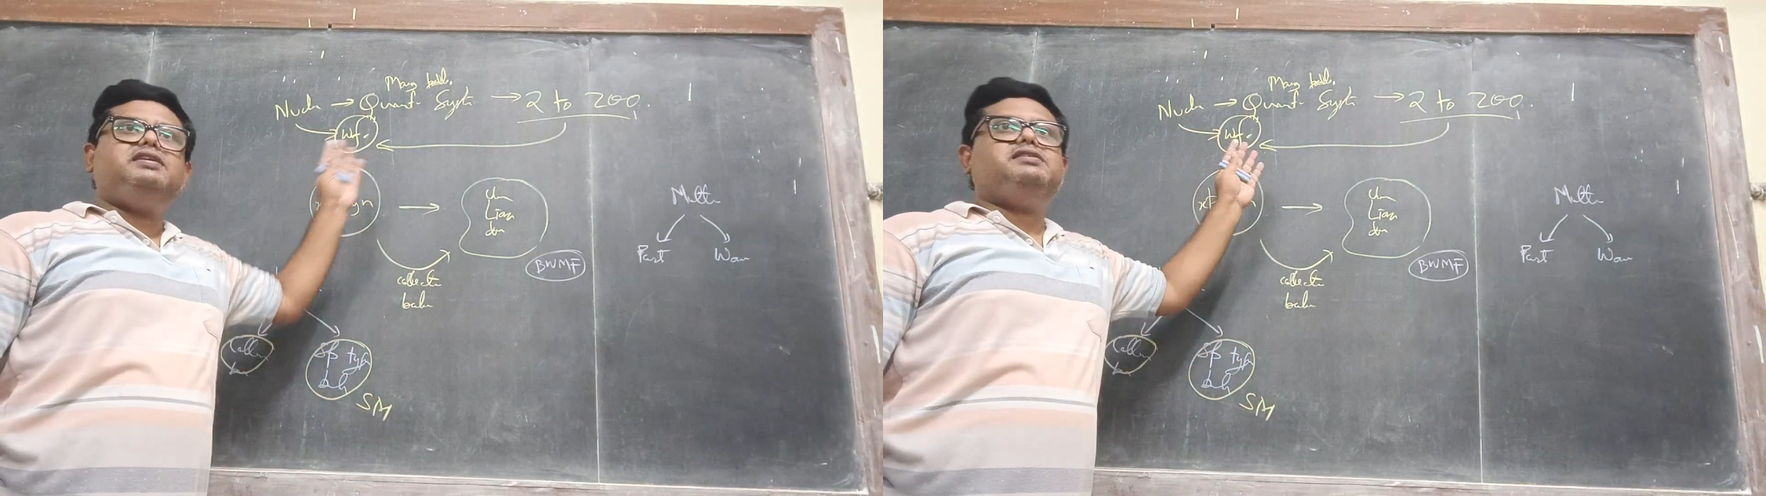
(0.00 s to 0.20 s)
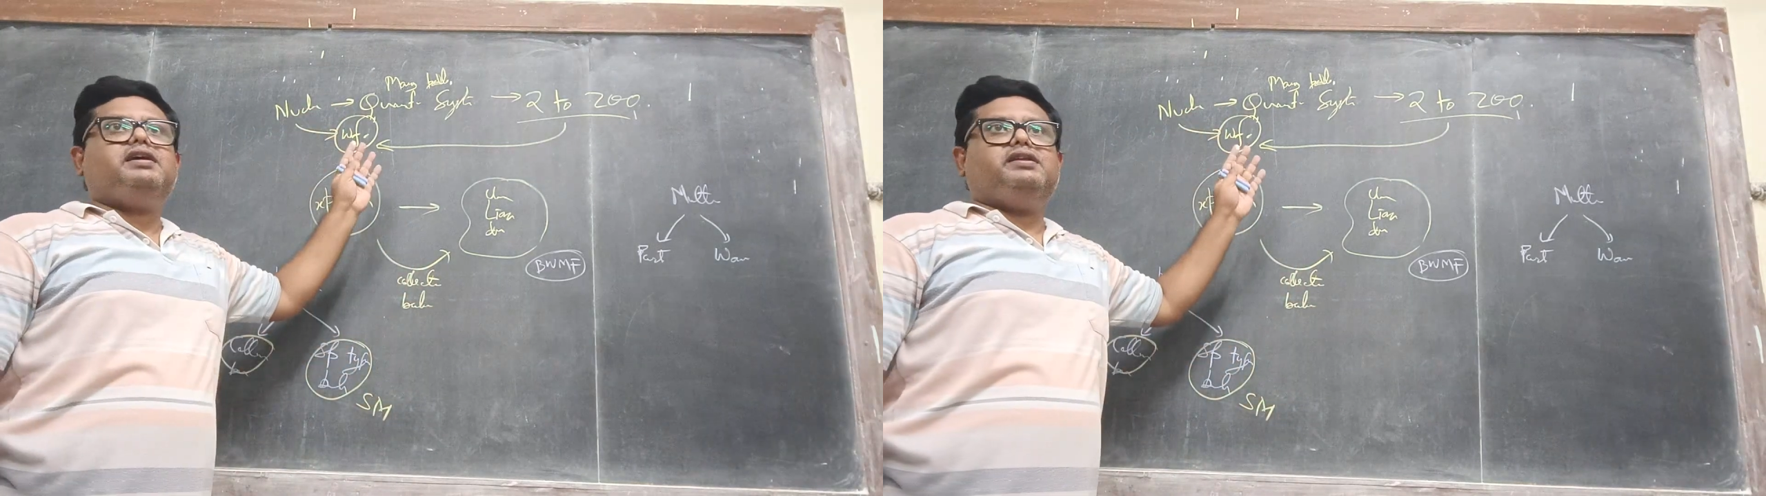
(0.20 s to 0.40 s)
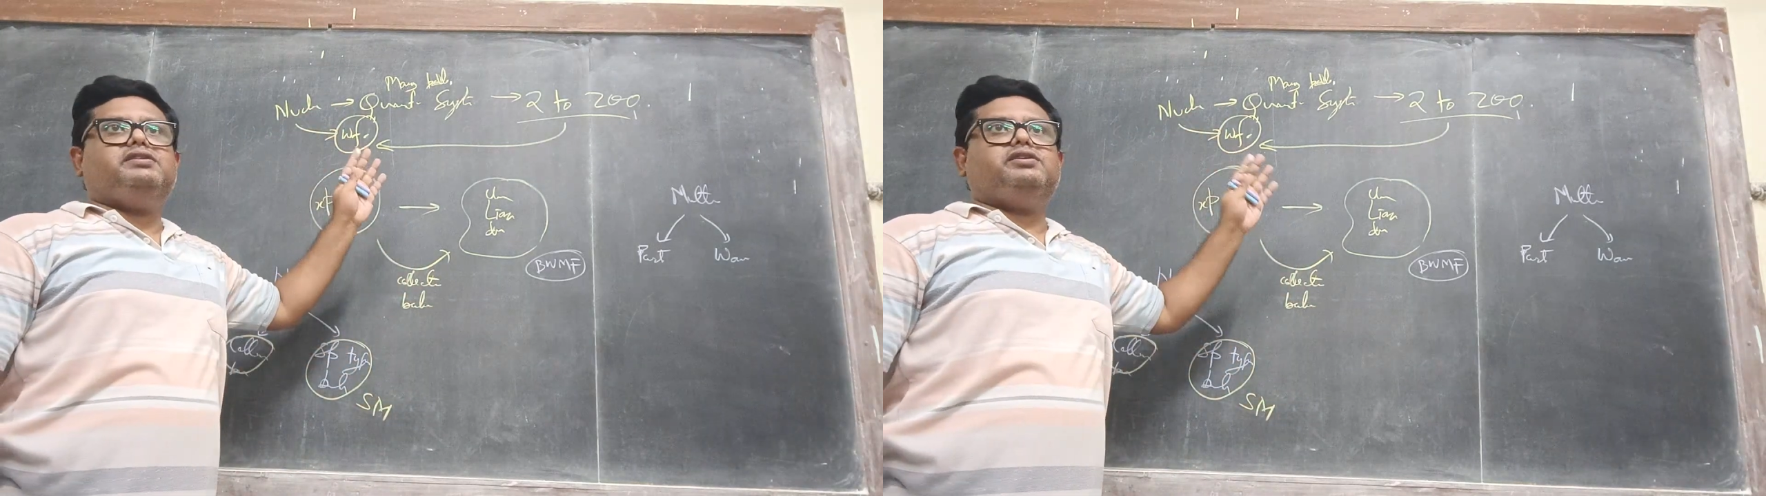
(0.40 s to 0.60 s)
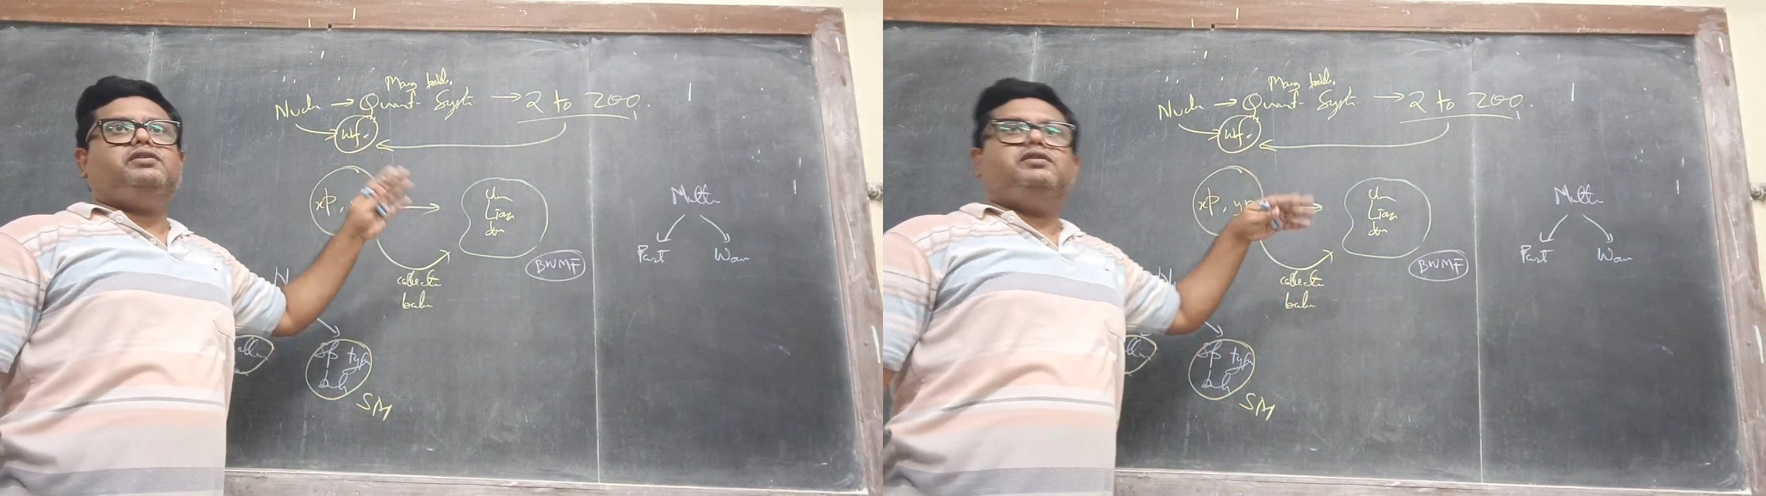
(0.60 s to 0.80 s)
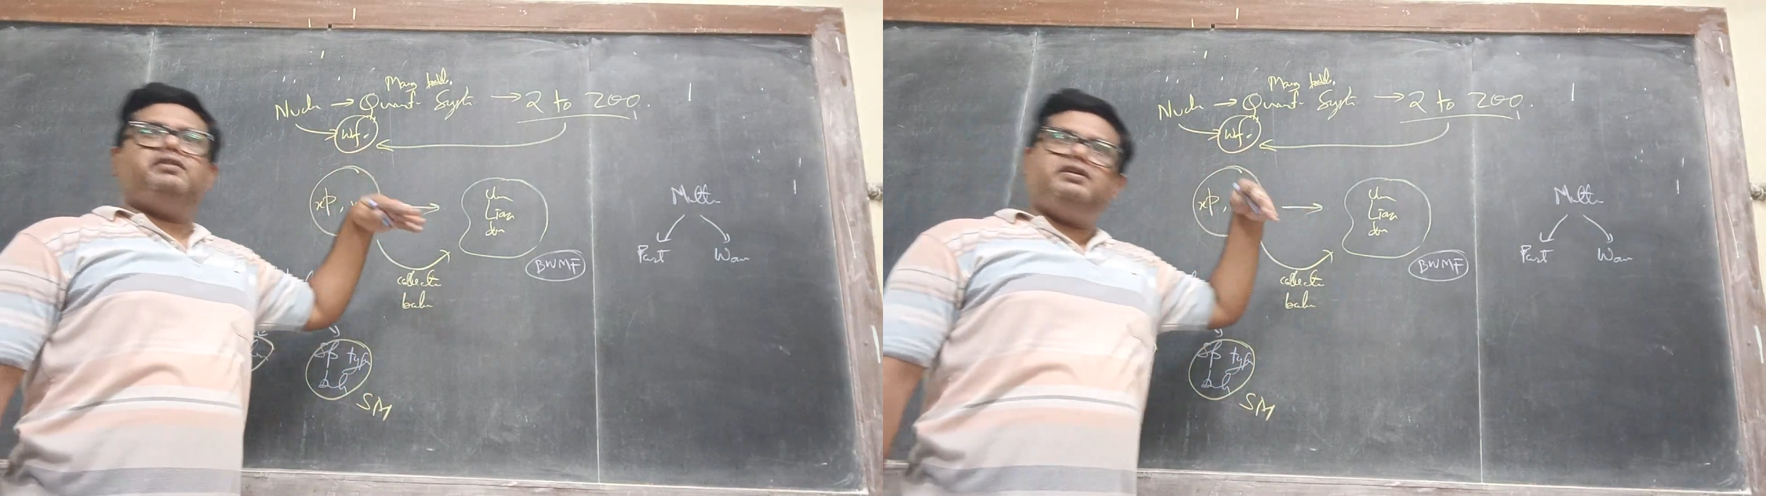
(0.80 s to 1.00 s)
is
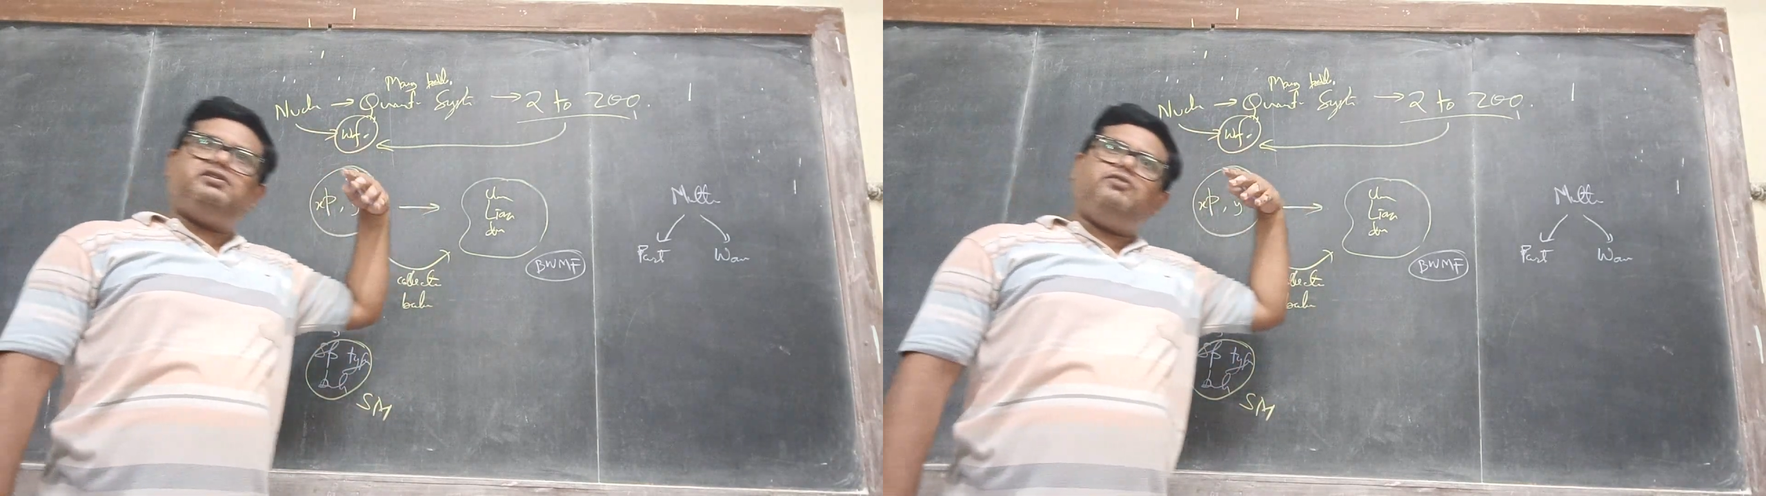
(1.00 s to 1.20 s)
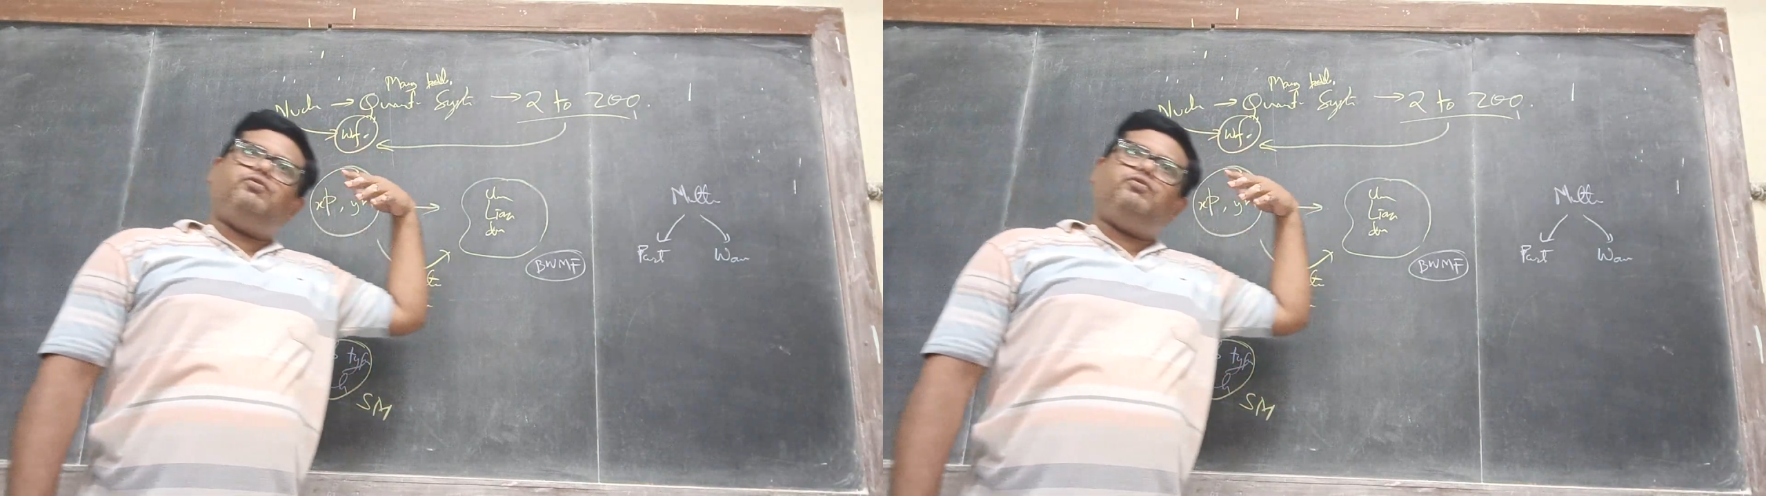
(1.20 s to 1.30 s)
the reason